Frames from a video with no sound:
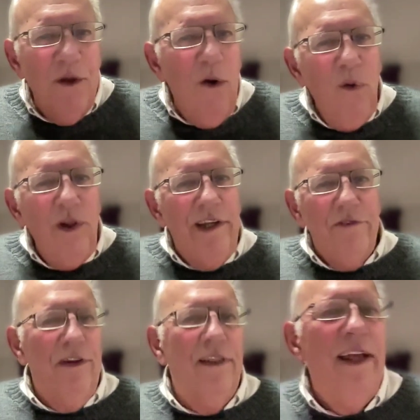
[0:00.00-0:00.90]
all the
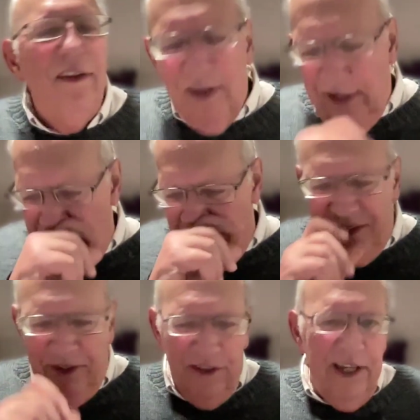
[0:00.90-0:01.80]
different things that a
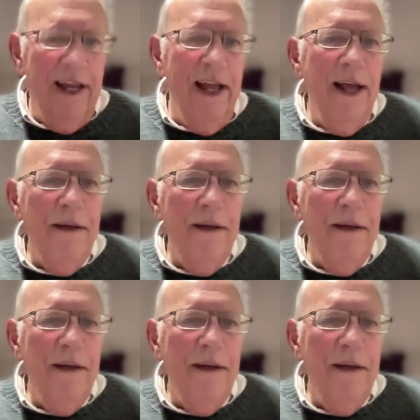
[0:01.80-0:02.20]
community